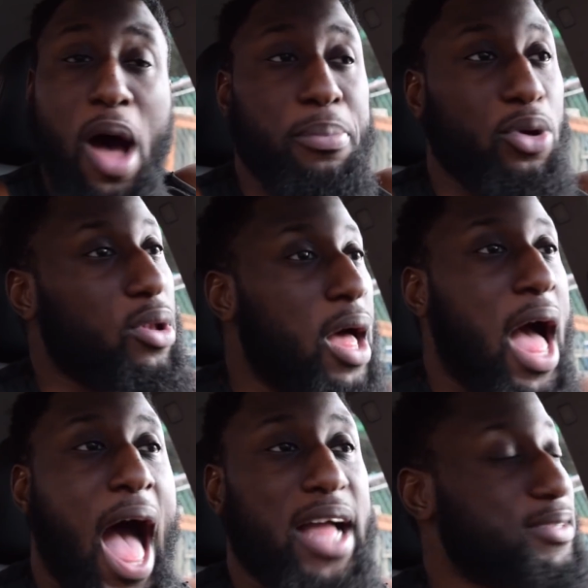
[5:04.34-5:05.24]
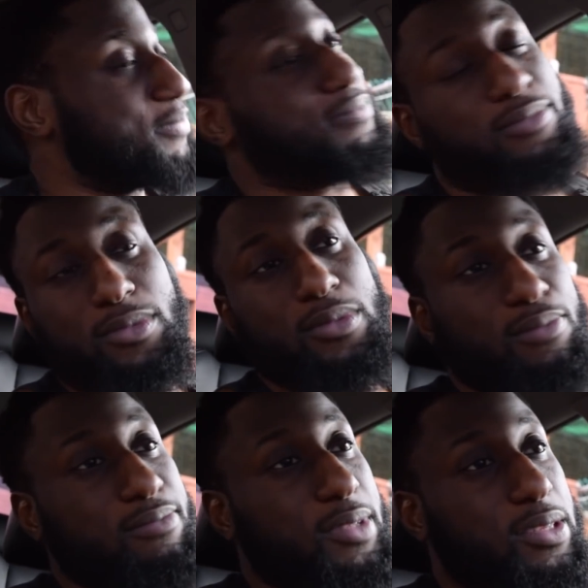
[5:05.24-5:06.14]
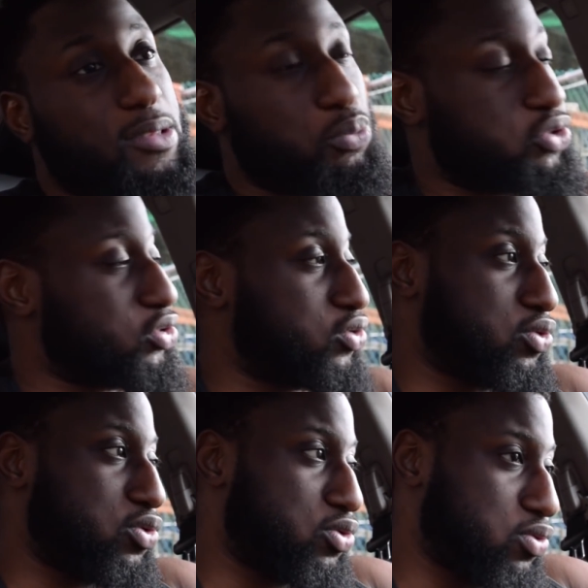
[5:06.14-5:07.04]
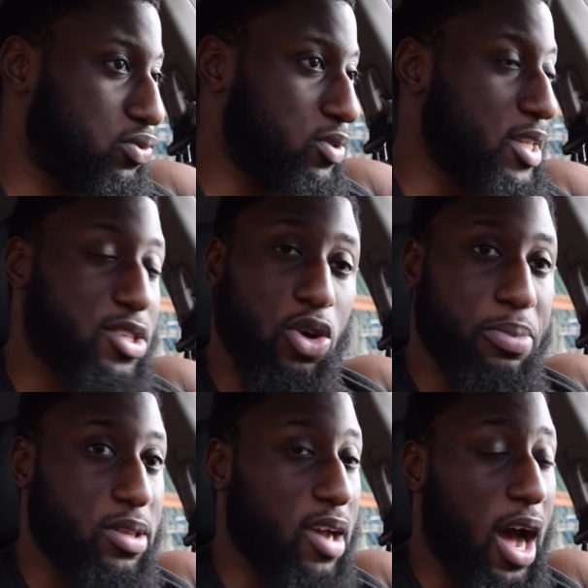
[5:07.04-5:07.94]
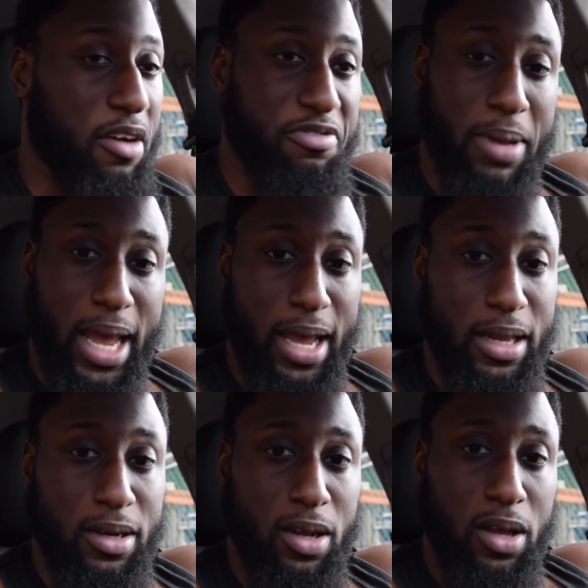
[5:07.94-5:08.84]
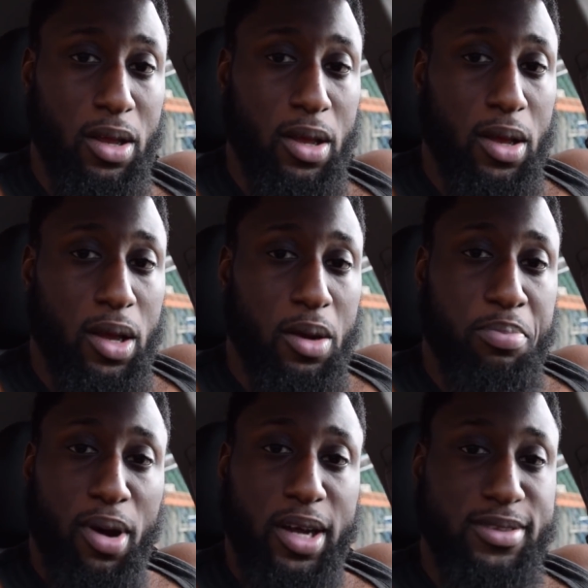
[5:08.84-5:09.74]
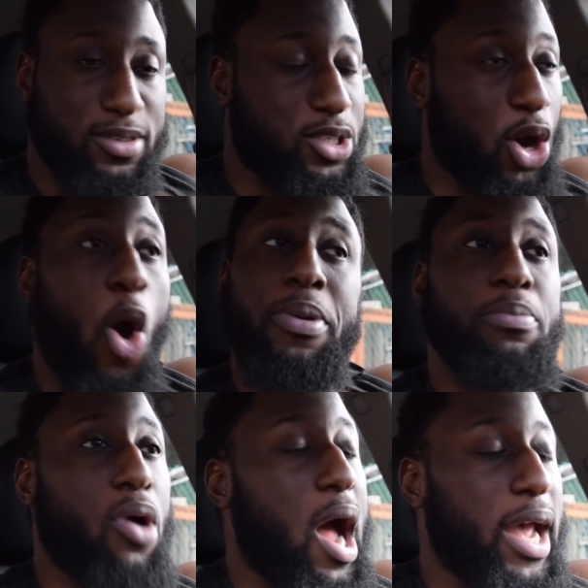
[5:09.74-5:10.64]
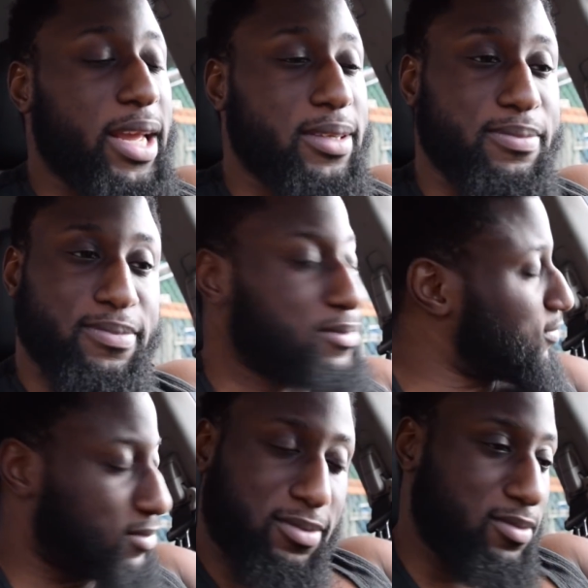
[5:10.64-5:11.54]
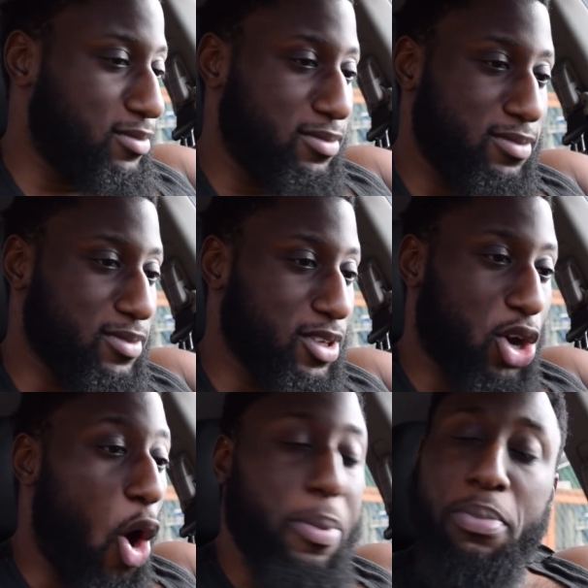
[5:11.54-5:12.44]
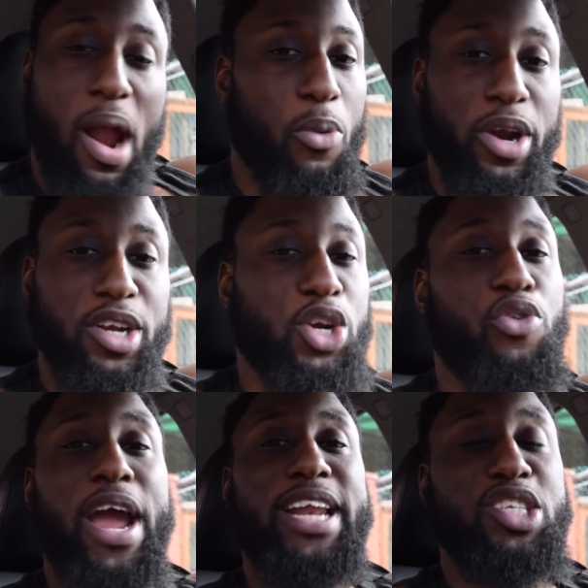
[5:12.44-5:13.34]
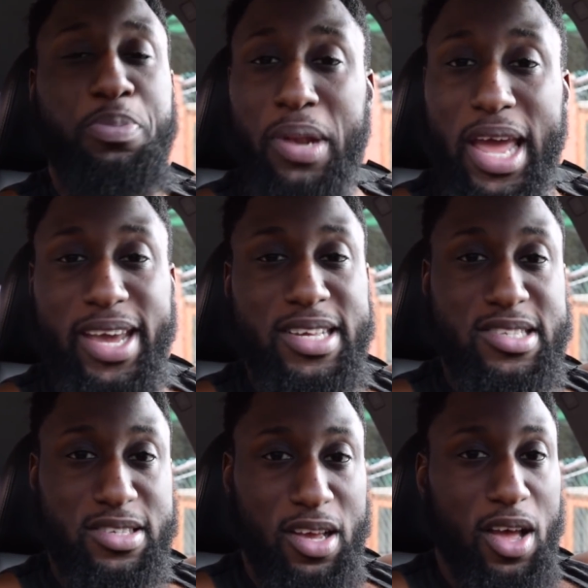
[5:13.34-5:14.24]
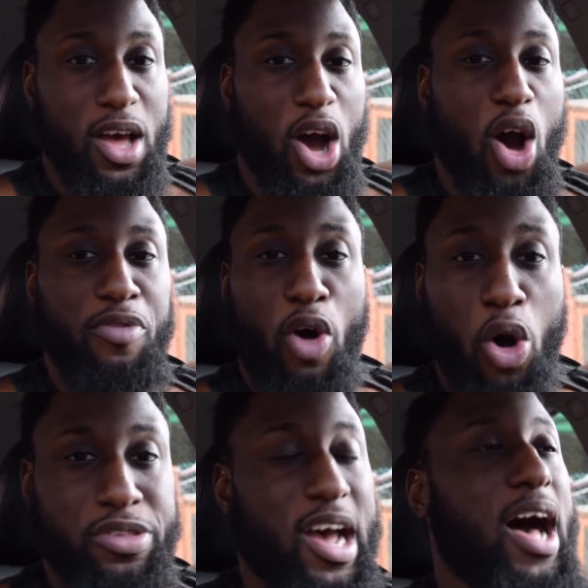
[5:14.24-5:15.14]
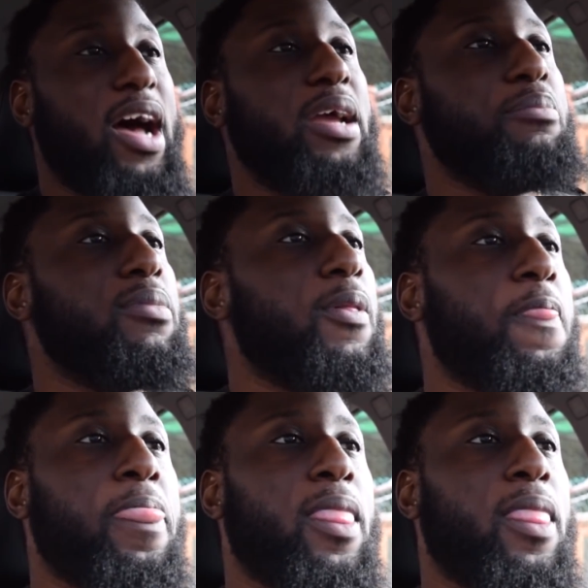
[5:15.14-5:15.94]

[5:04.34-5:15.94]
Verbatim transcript: Rumble. This is gonna be tough, man. But Kobe Bryant Kobe Bryant, one of the greatest players of all time,